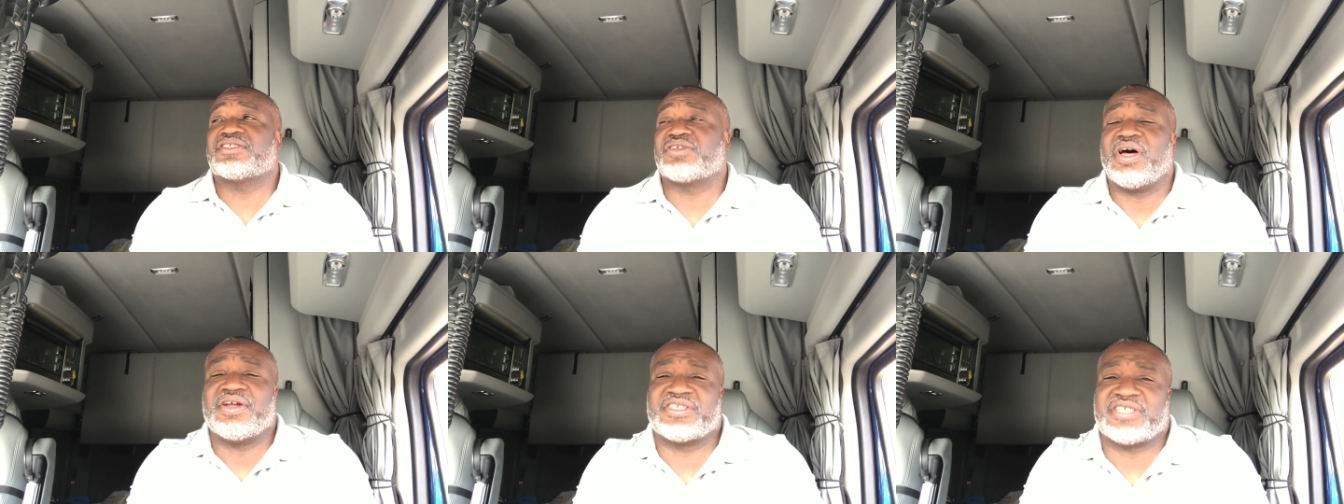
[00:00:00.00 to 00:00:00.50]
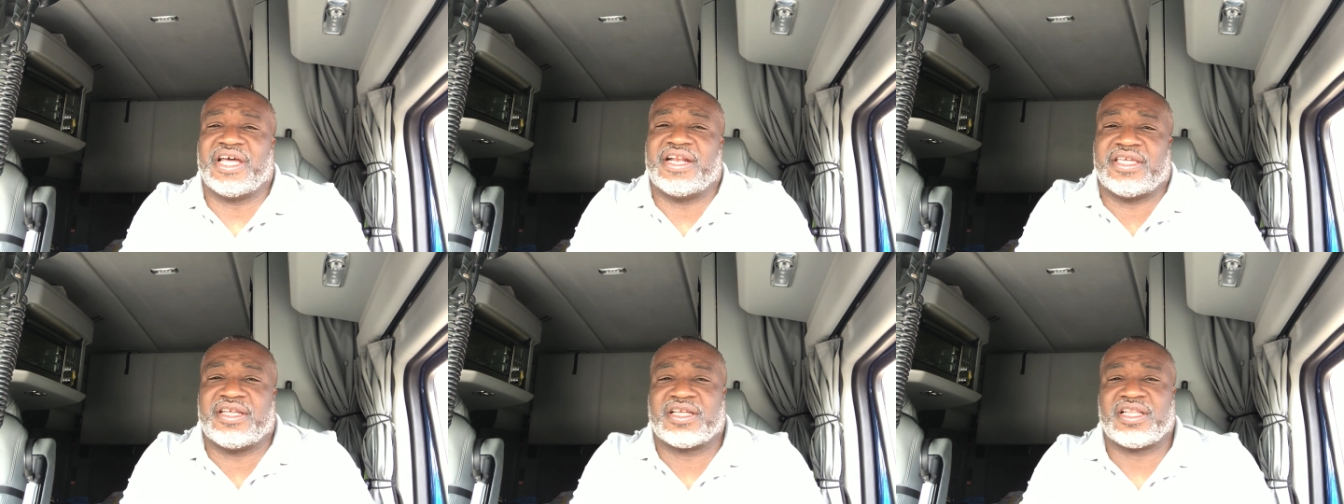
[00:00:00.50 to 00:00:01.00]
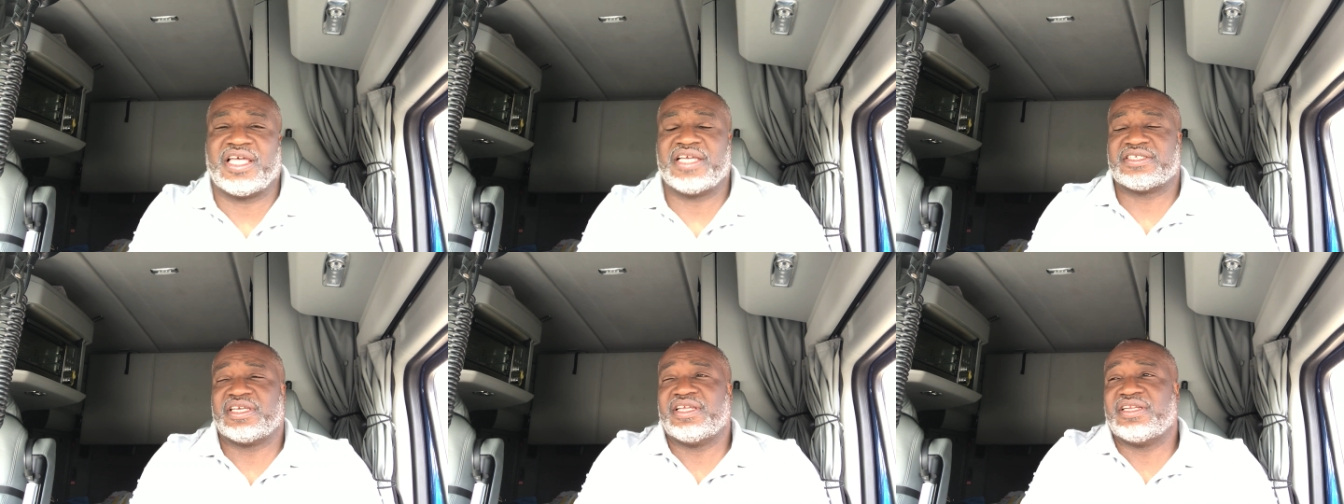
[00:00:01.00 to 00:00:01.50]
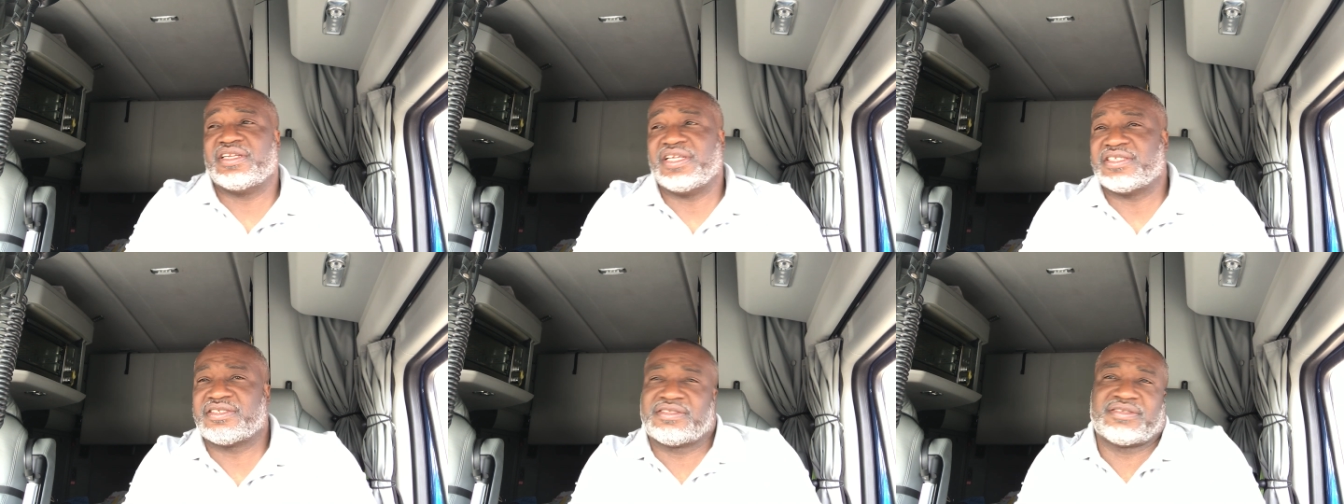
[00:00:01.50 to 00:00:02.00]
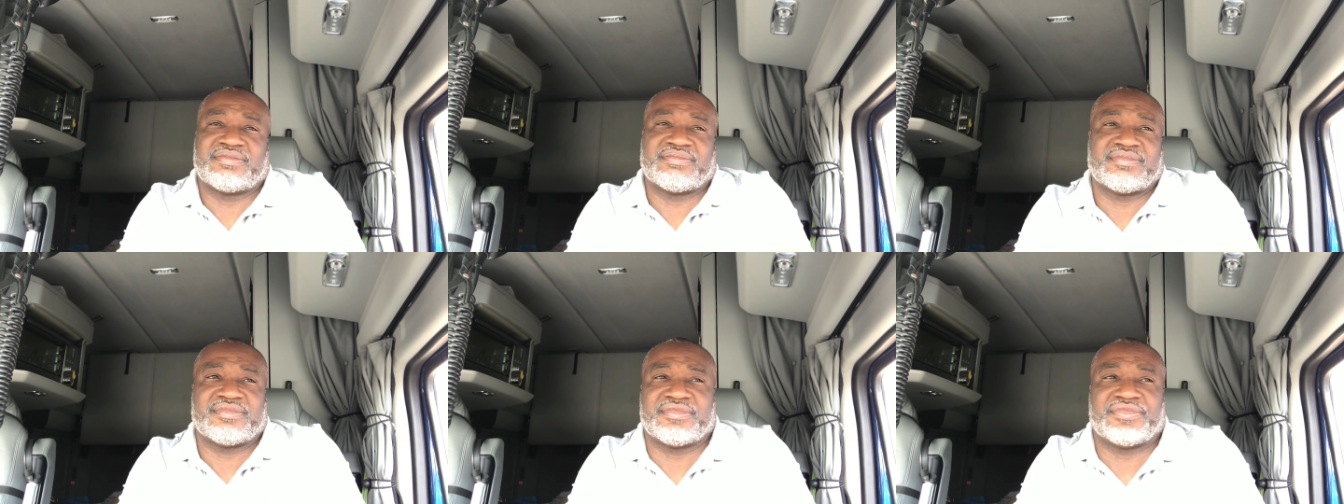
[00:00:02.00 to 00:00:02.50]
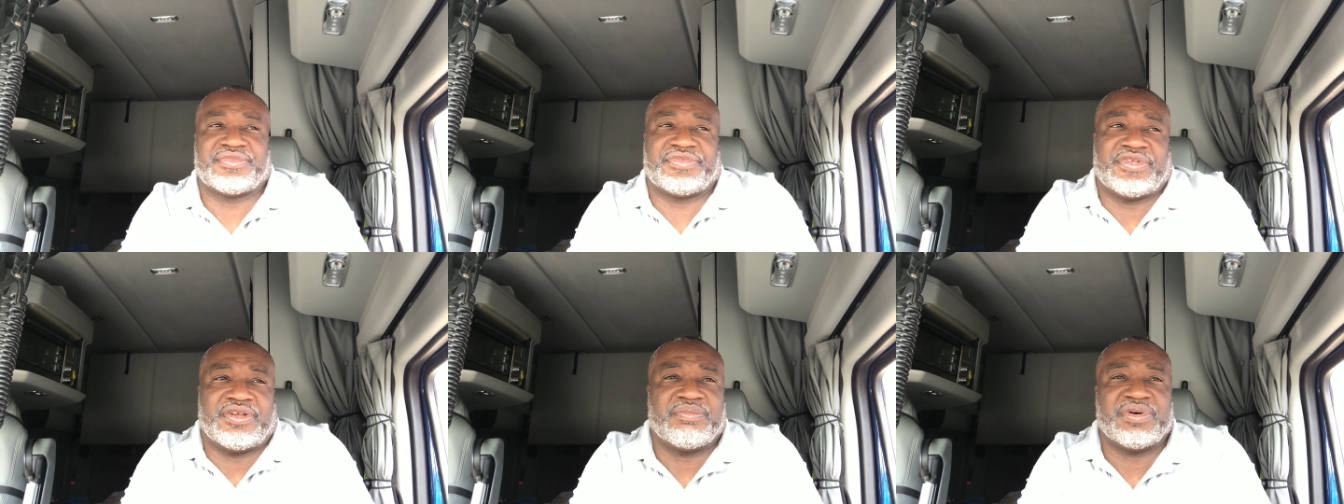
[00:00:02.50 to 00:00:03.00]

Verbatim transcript: So I decided to get a Class A, and that's, you know.